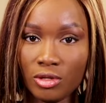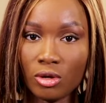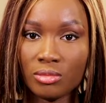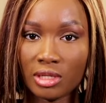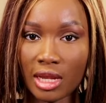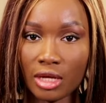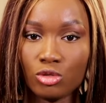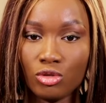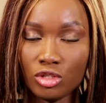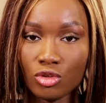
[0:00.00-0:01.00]
becomes slack.
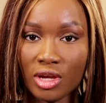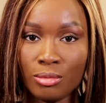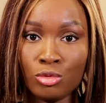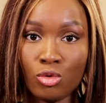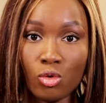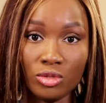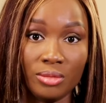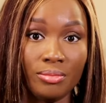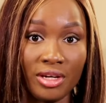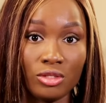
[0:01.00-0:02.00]
So it's not able to hold
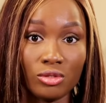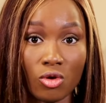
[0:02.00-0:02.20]
the breast